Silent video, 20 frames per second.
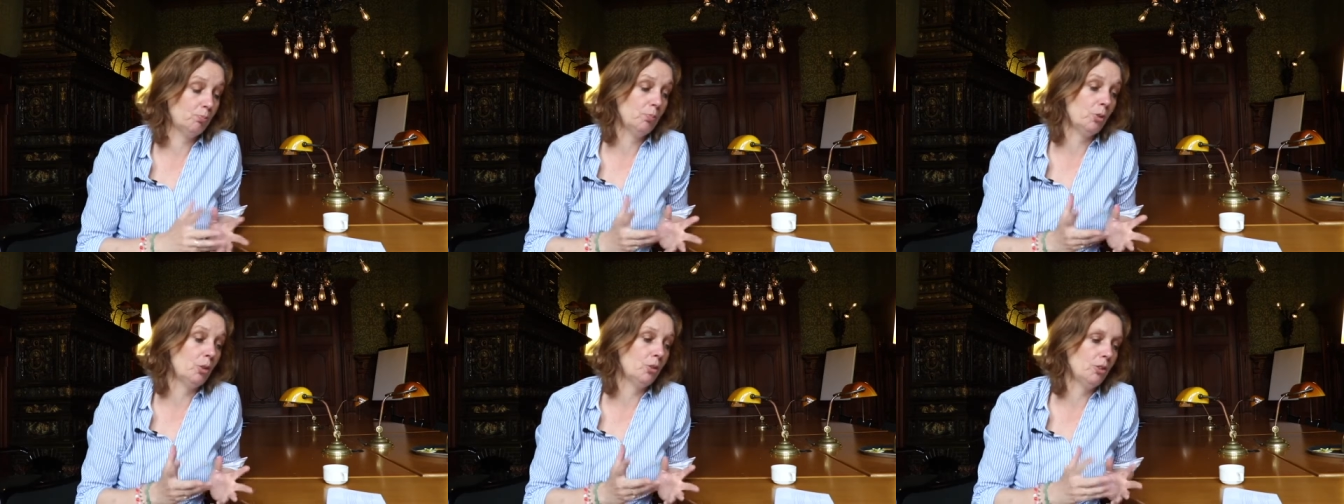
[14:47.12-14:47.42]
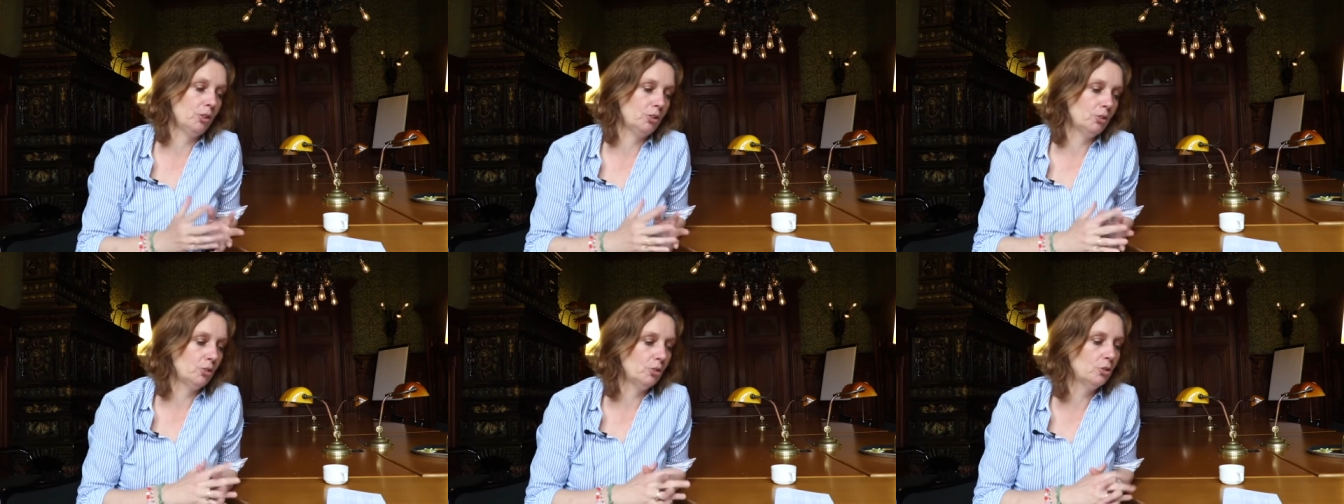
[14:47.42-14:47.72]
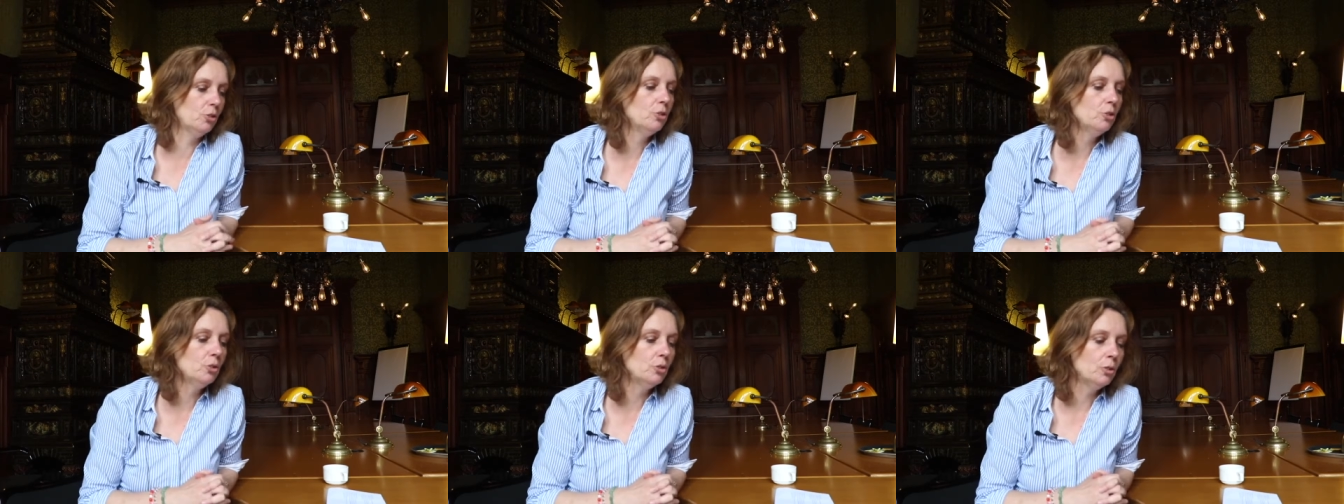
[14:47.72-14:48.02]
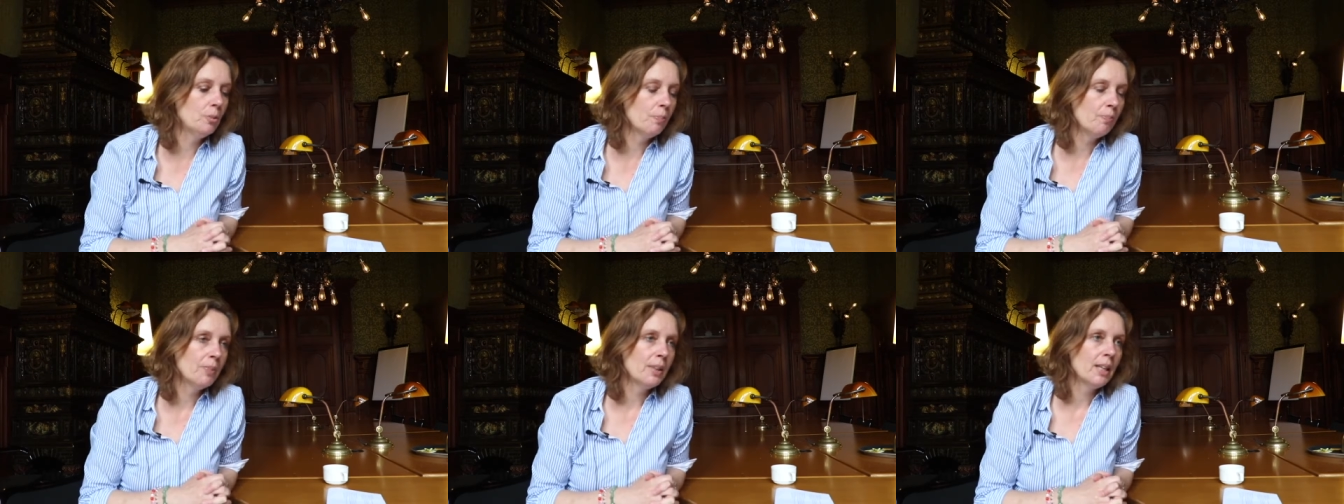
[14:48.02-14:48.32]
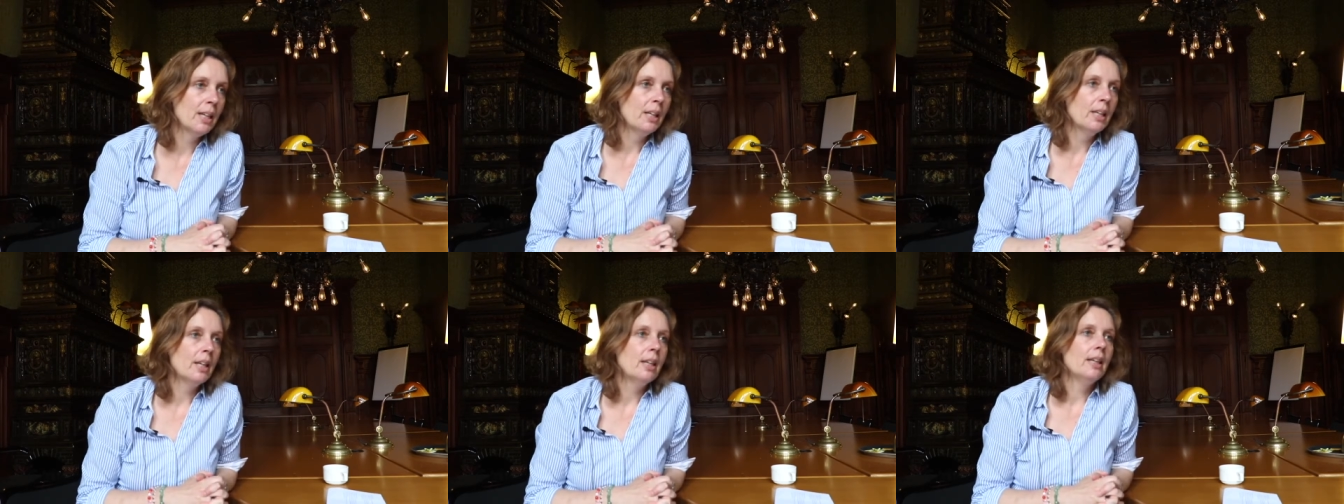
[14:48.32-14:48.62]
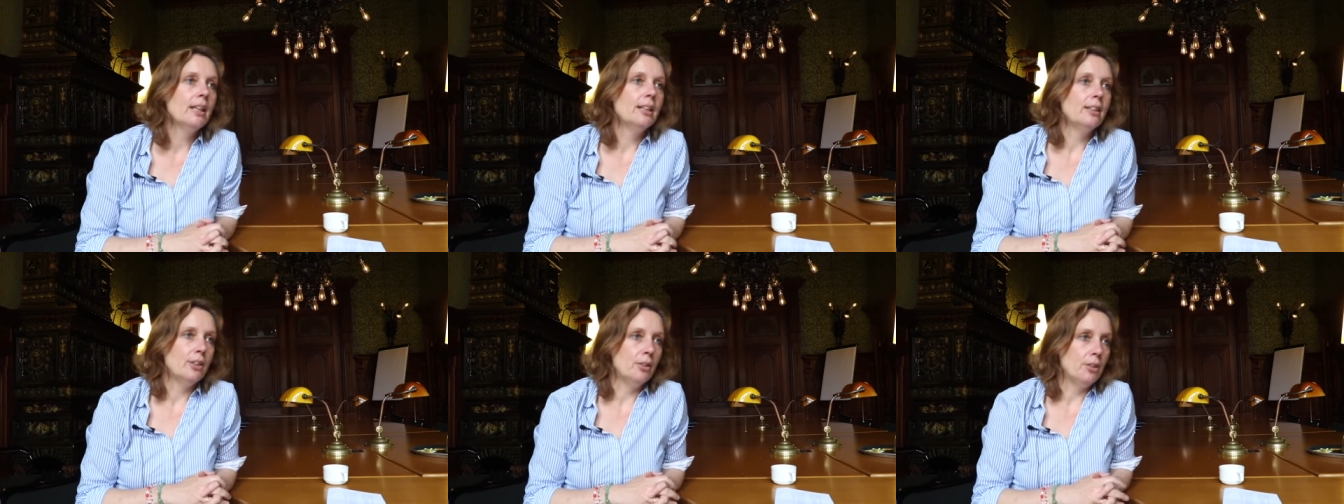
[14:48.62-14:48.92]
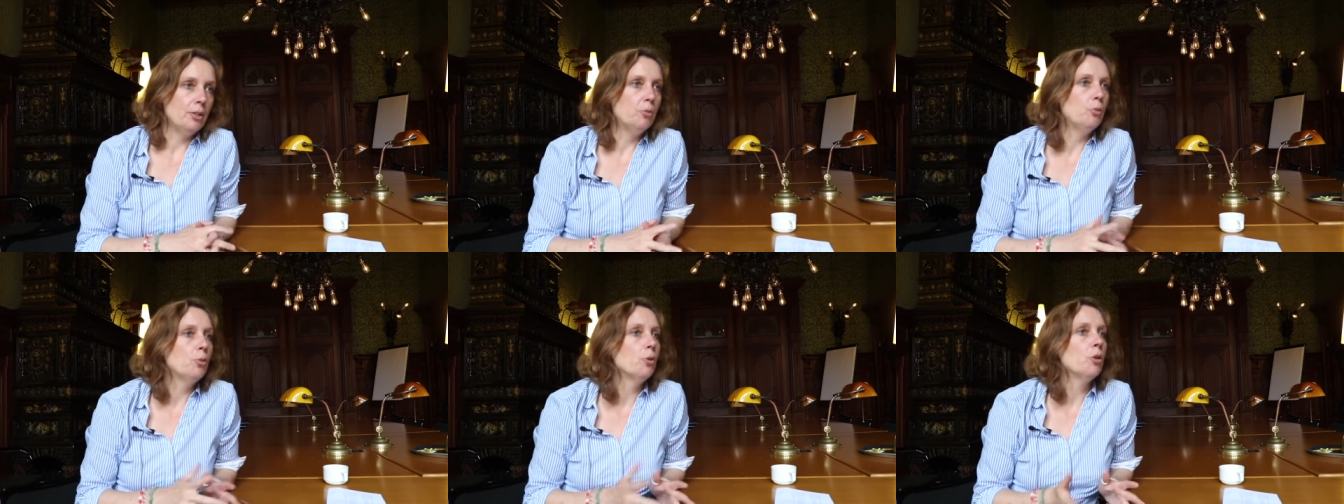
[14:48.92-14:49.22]
product or tool. Now
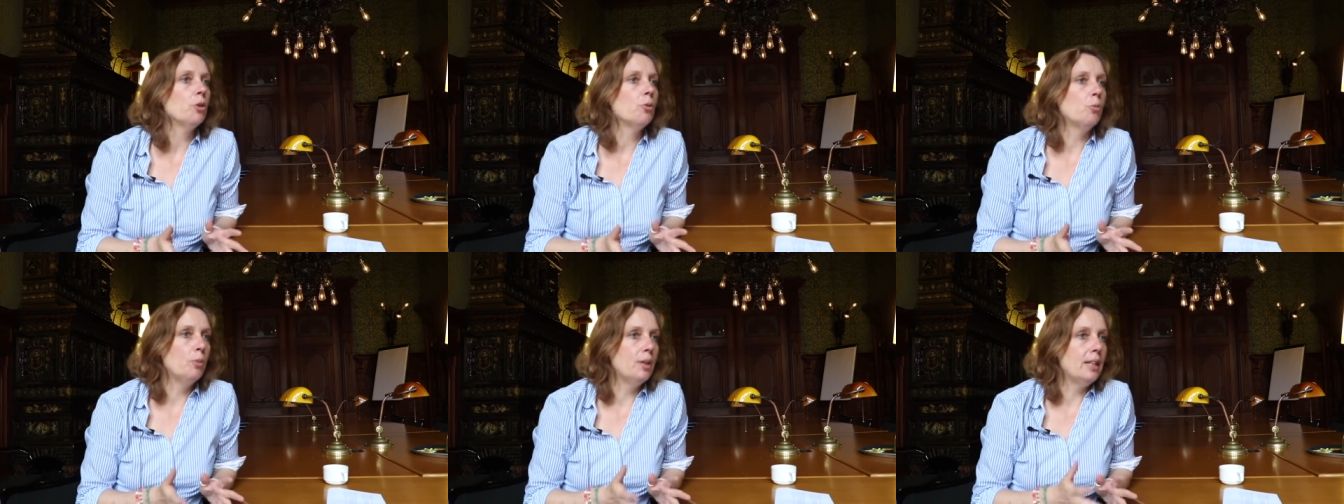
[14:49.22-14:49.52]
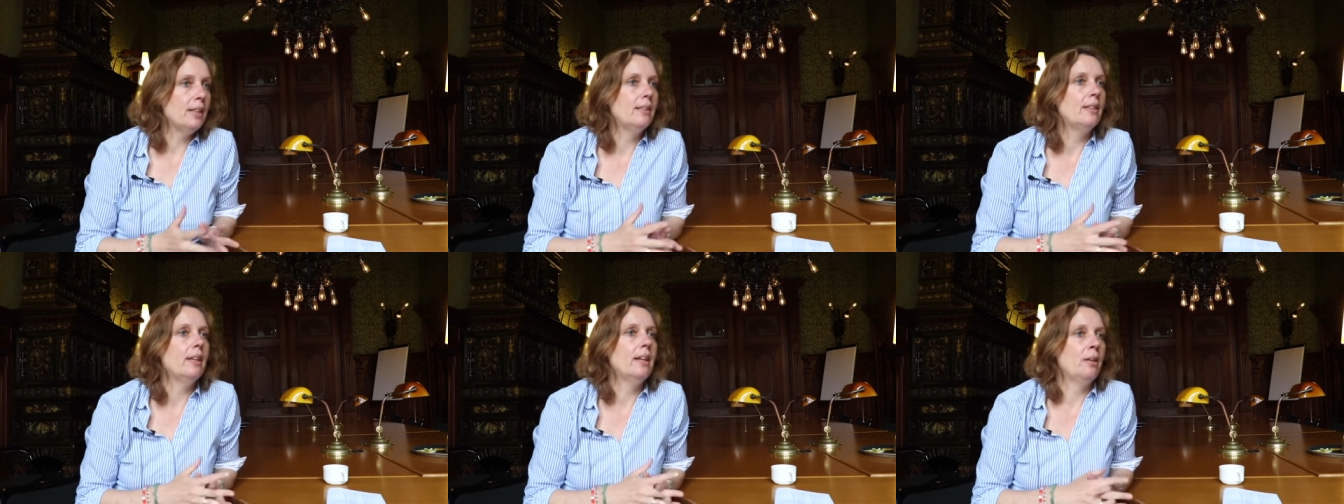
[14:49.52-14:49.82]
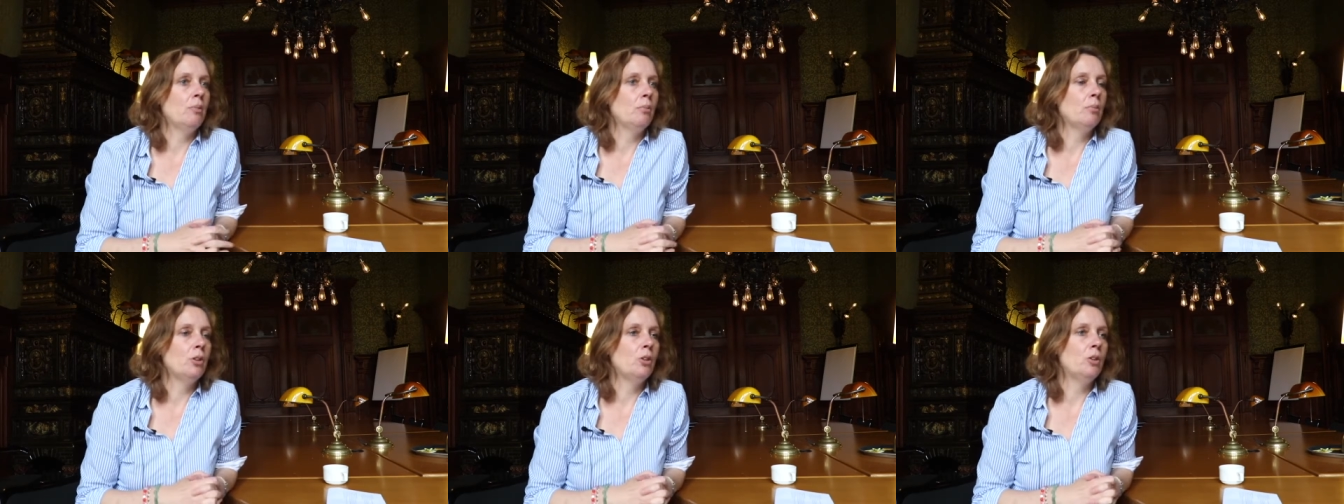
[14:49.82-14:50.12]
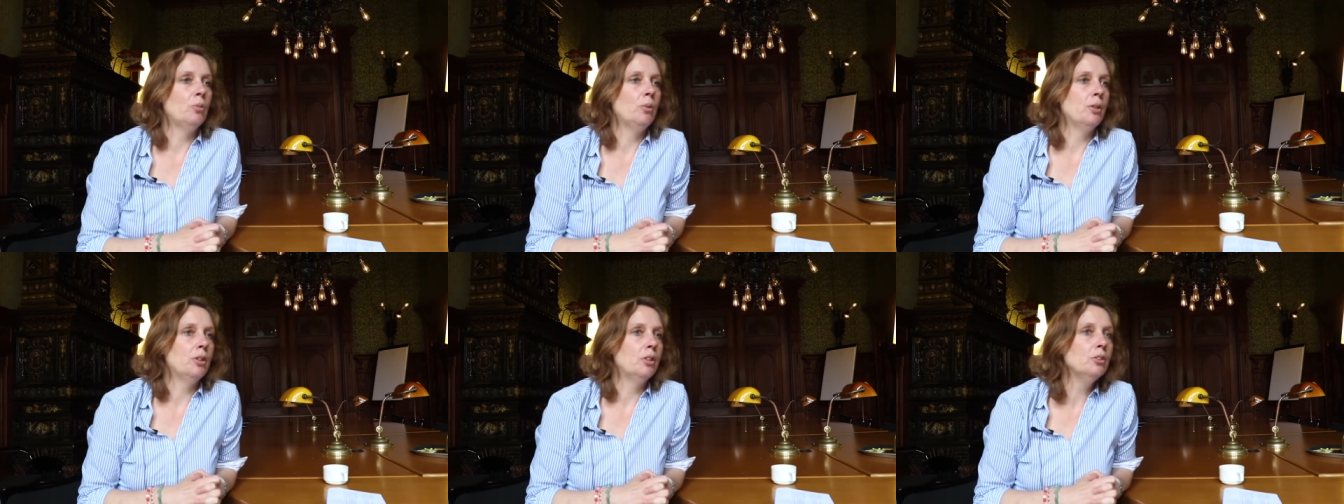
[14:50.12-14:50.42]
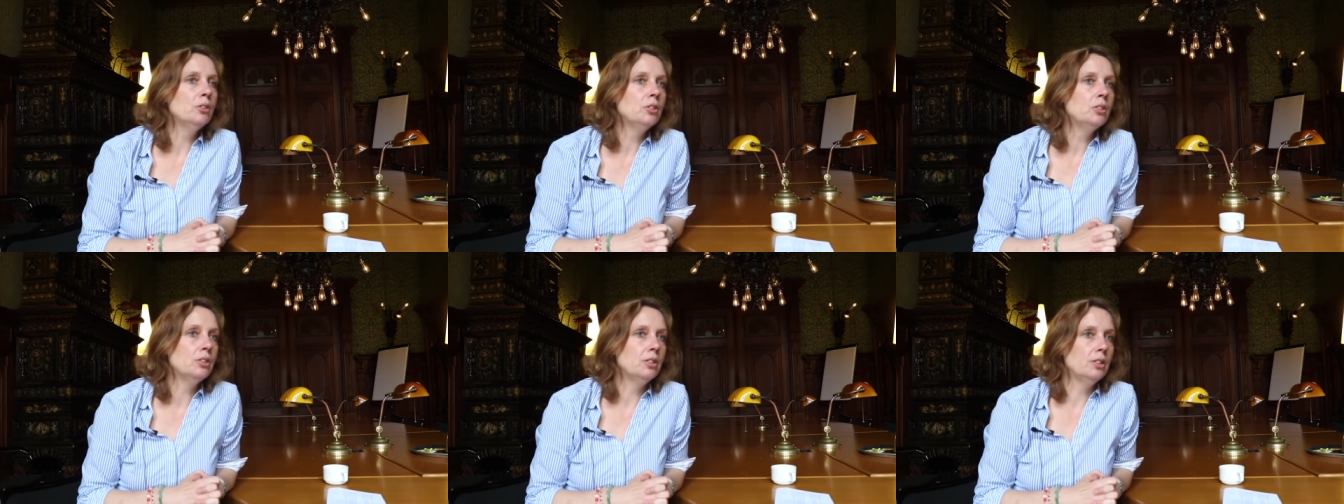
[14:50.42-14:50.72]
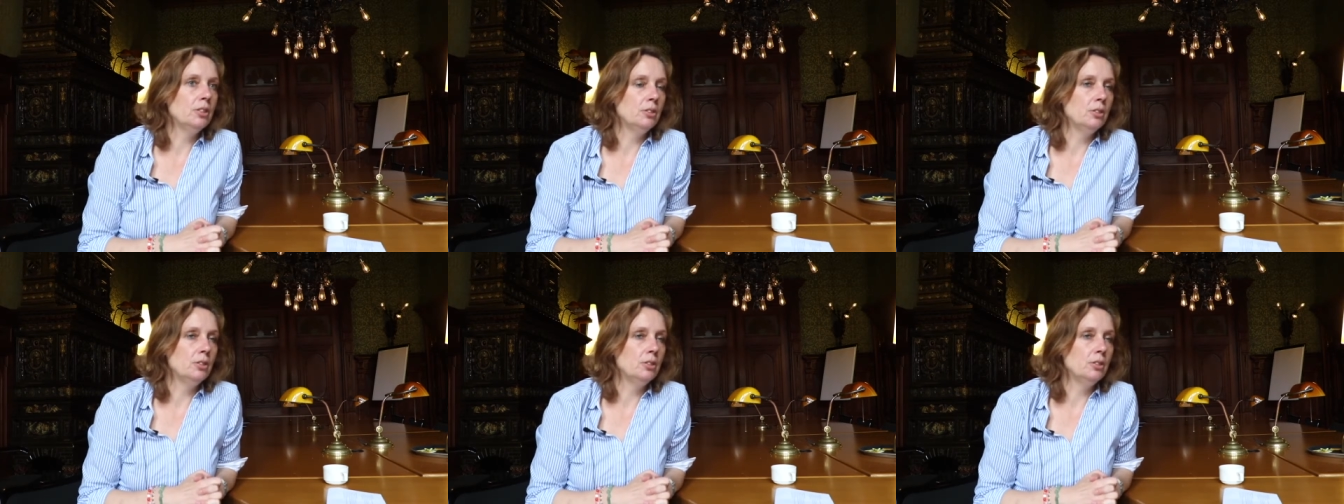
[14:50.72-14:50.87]
you work with them almost,